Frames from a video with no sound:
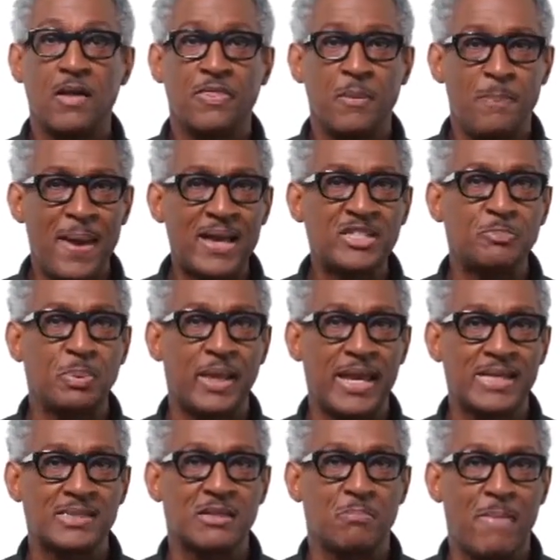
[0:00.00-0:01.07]
The best
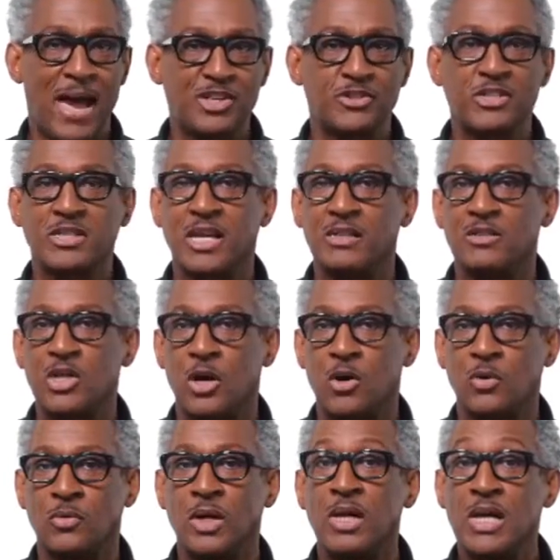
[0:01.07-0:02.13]
place to match skin
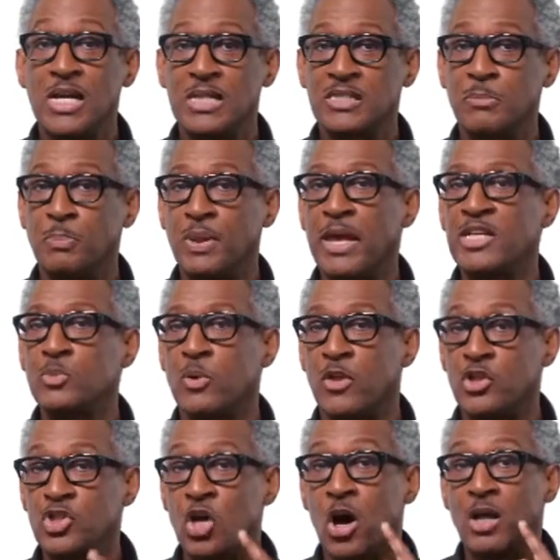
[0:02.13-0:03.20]
tone is the place where the
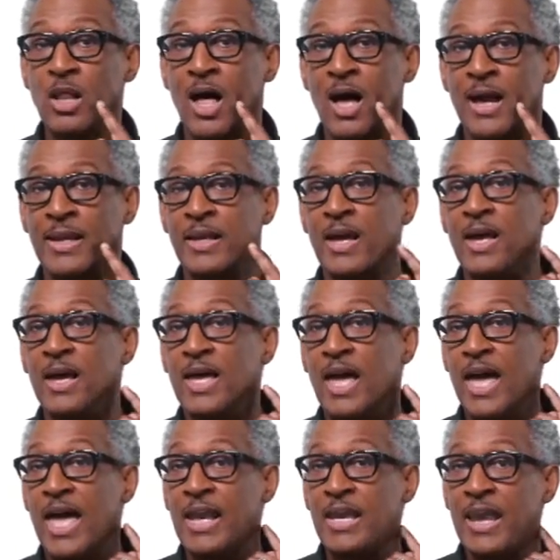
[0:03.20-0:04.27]
jawline
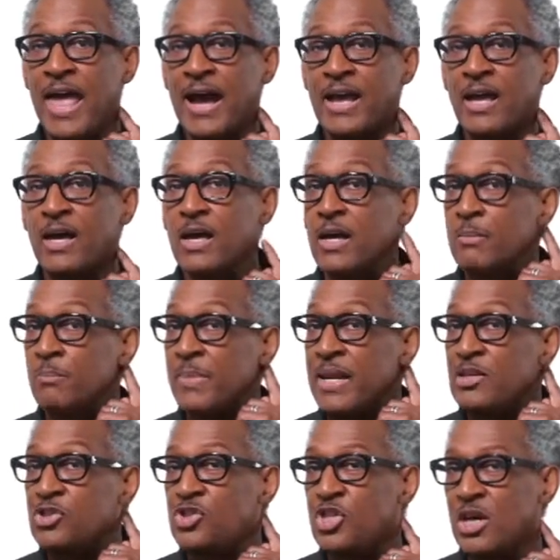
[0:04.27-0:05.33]
and neck meet
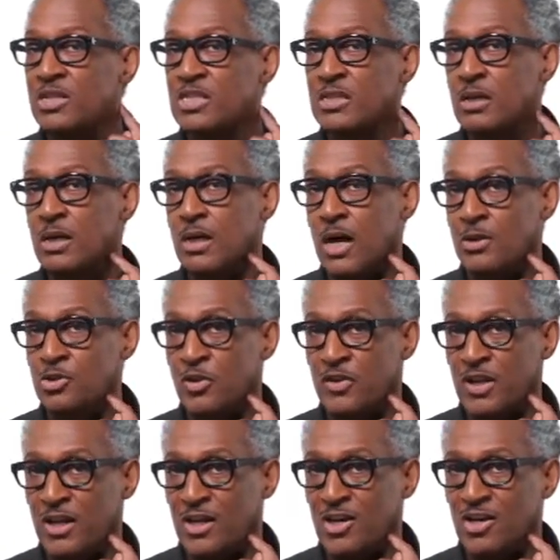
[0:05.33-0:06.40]
just under
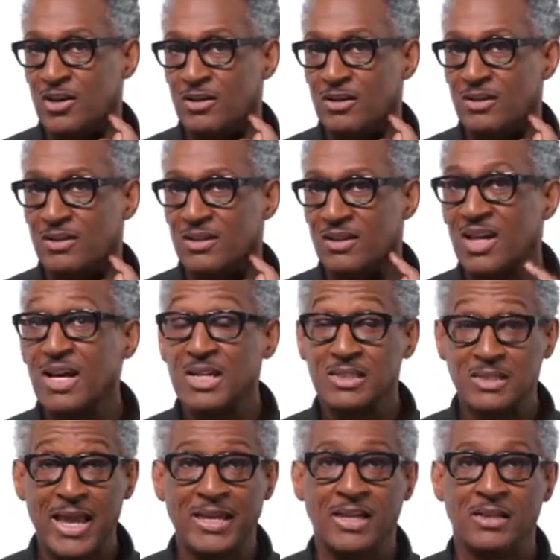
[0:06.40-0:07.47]
the ear.
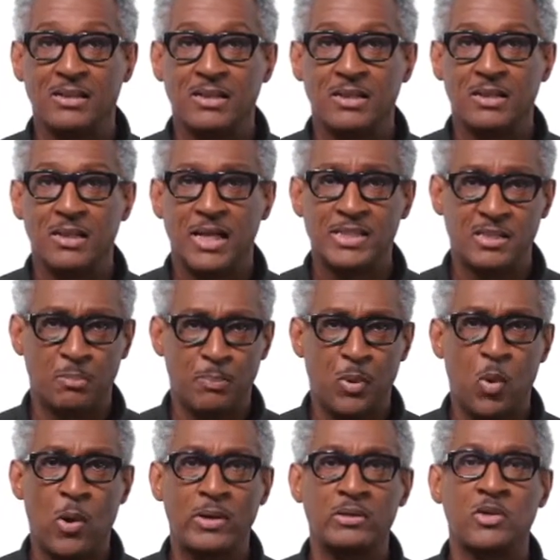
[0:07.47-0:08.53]
Second, it's
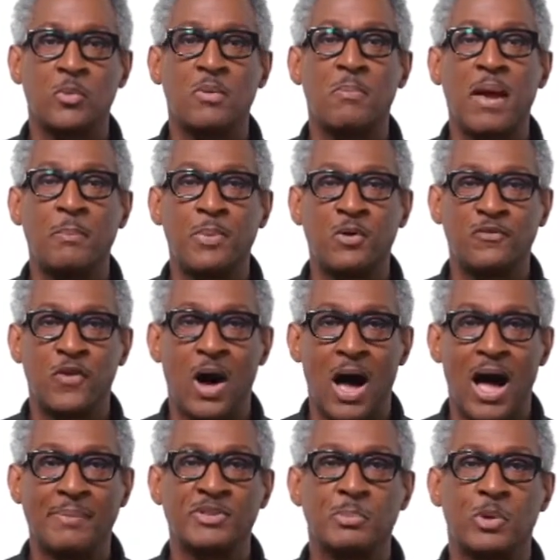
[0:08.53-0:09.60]
important to remember for
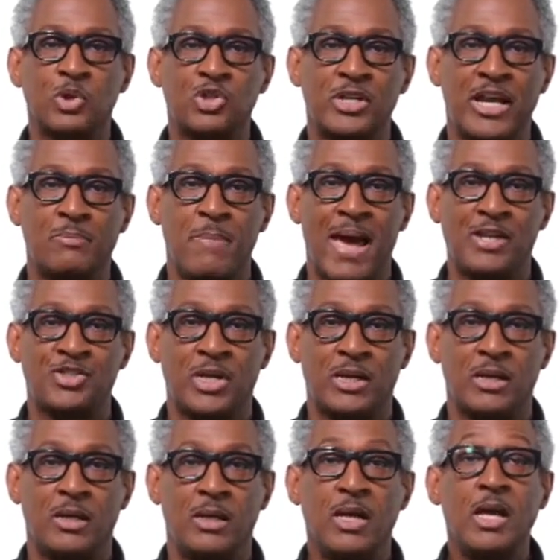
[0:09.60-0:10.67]
optimal shade
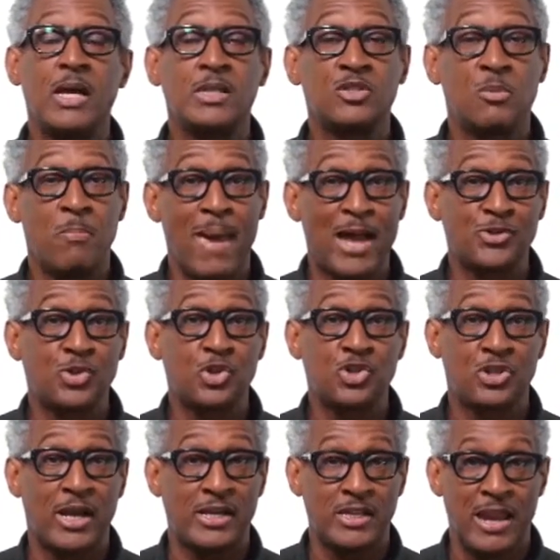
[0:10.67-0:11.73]
matching to match your
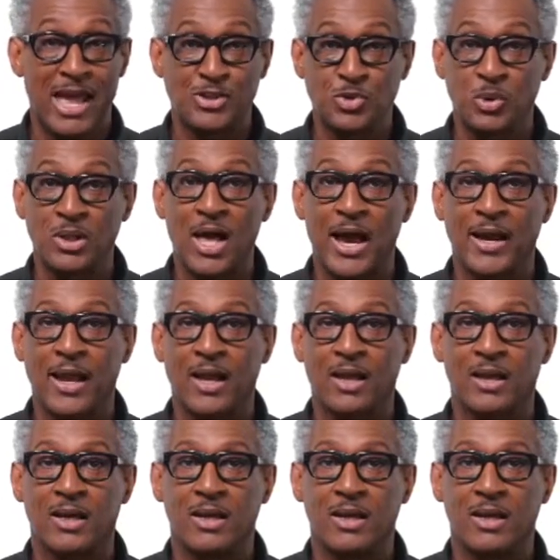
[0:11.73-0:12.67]
shade in natural lighting.